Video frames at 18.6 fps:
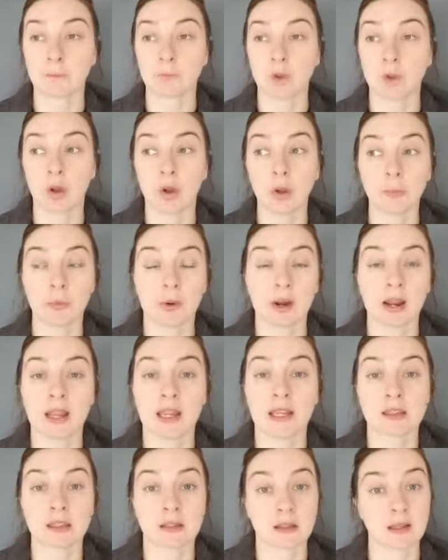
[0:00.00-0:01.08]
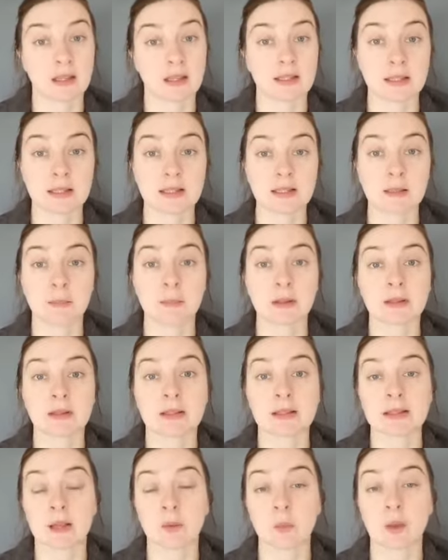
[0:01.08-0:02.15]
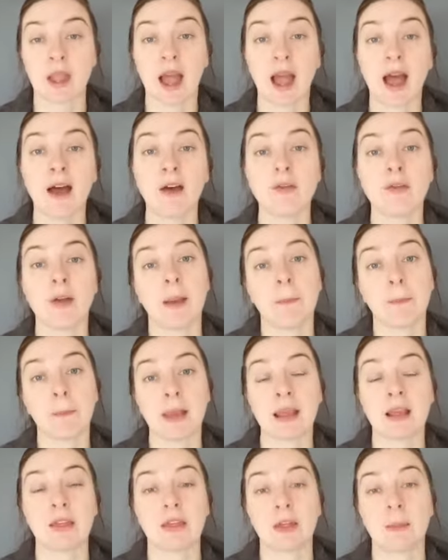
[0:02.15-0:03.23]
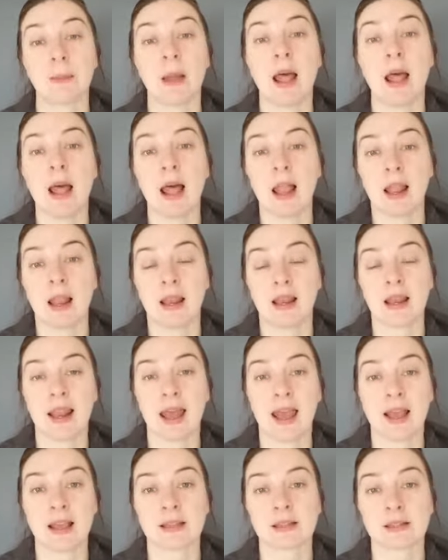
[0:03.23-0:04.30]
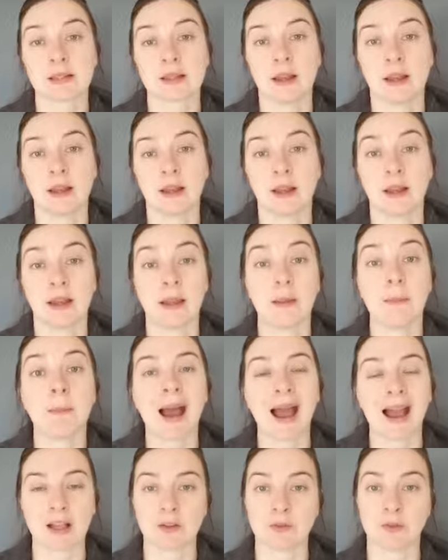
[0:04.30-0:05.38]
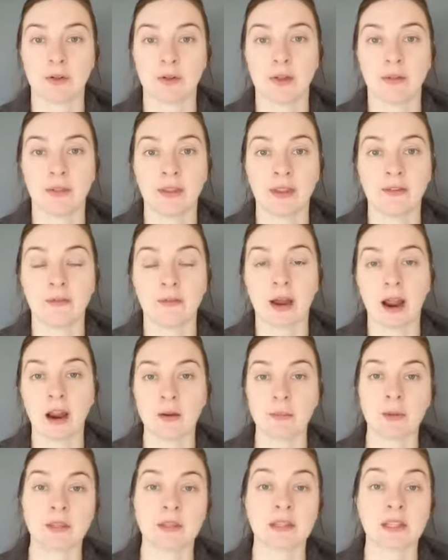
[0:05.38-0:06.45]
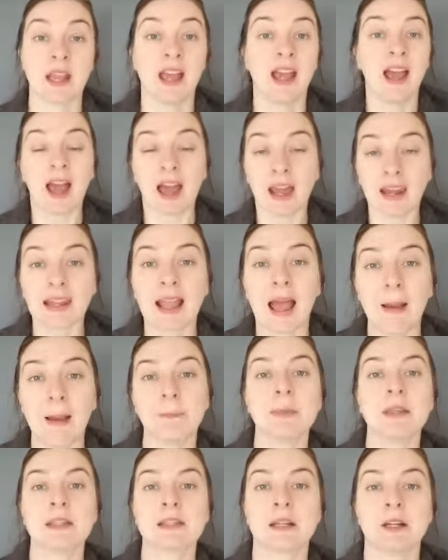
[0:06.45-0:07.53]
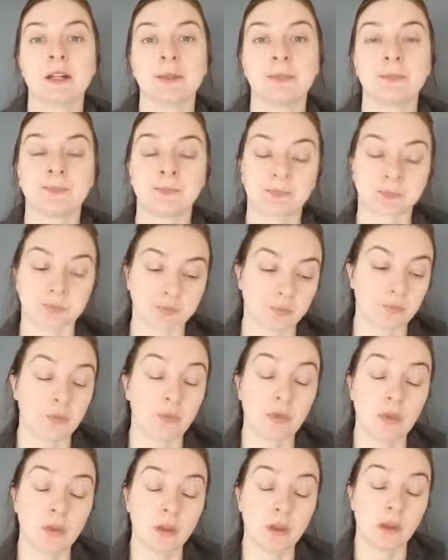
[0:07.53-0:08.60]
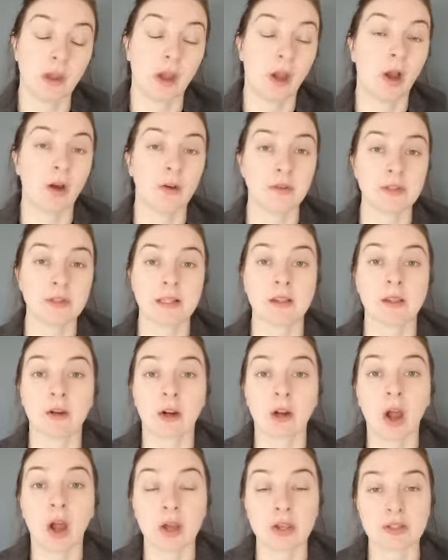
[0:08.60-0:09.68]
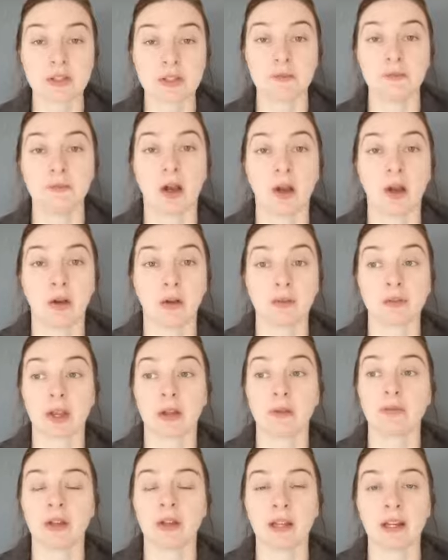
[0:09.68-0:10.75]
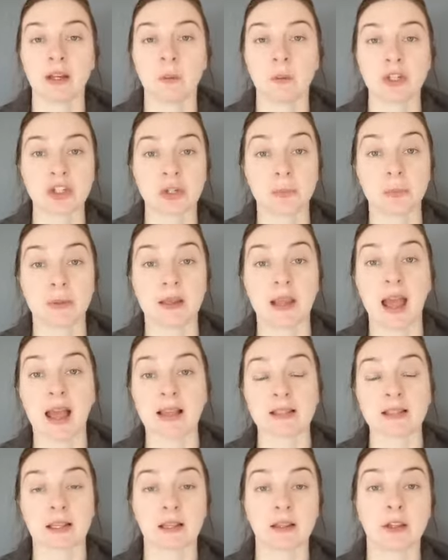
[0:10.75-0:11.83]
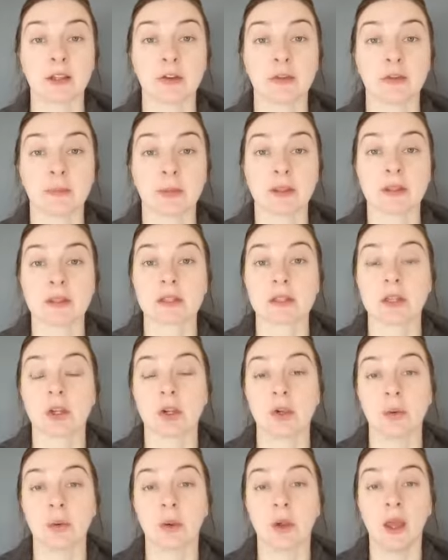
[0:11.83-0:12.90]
upgrade the existing buildings that we have and make them less impactful on the environment. And it can be done. Obviously there are costs involved, and really we should be asking the government to